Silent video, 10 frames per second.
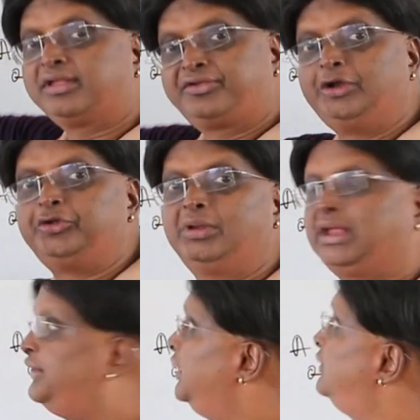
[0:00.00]
result you will
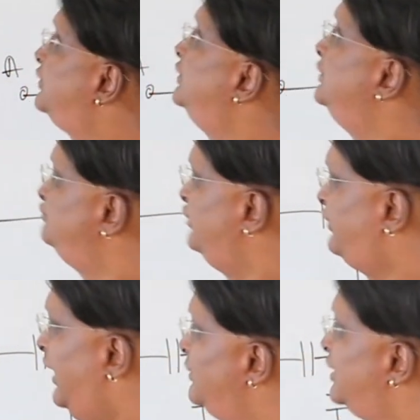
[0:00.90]
get is the
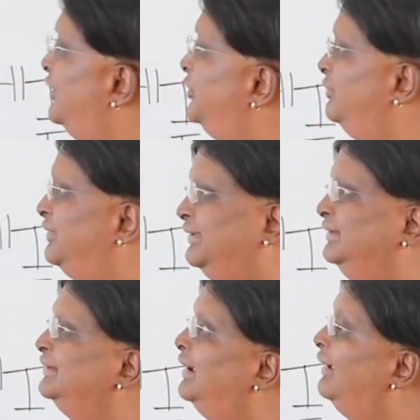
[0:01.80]
same result you will see.
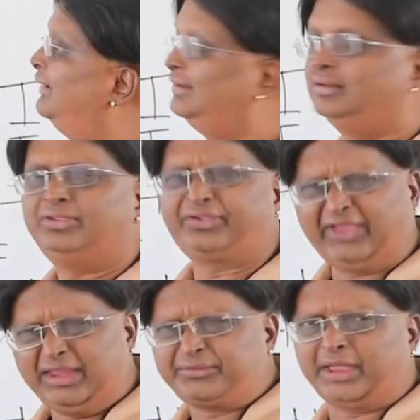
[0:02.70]
The
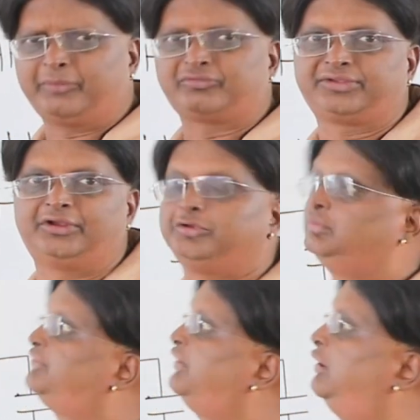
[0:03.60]
same type of result
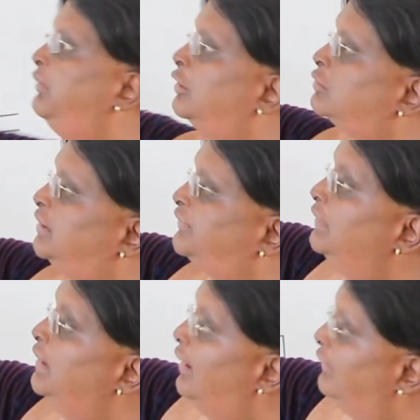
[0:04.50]
you will see even across
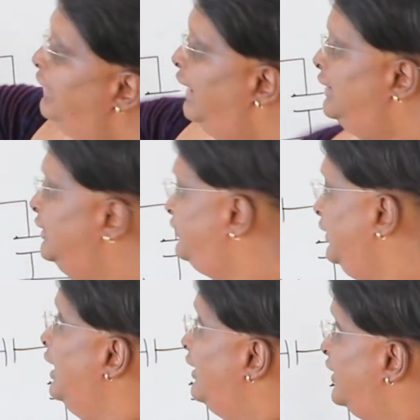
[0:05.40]
A and
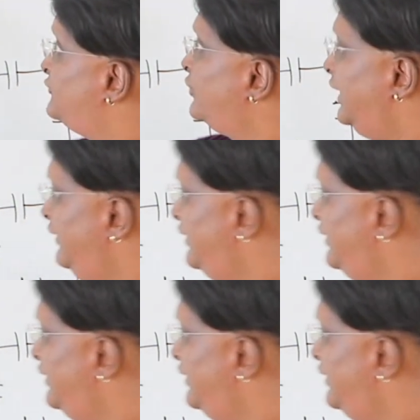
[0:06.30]
C. Therefore, in